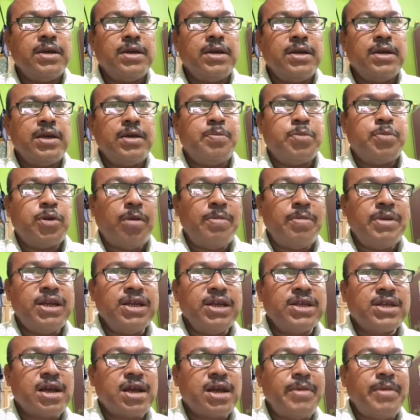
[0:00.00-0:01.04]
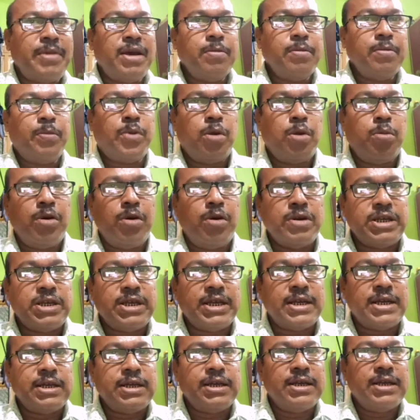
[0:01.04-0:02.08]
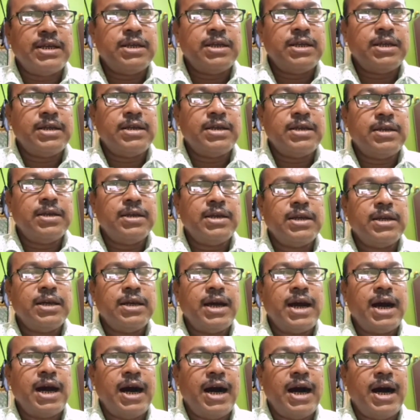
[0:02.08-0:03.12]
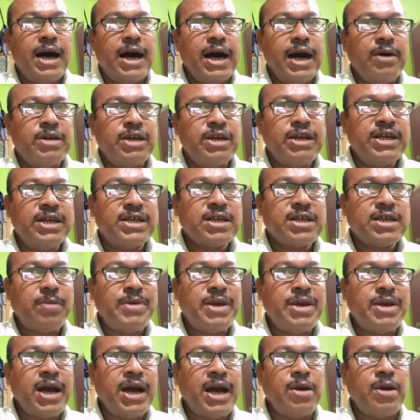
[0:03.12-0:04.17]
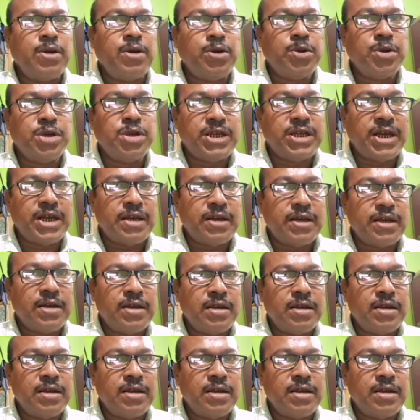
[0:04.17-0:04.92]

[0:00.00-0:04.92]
If bromine is coming, bromoethane. Iodine is coming, iodoethane.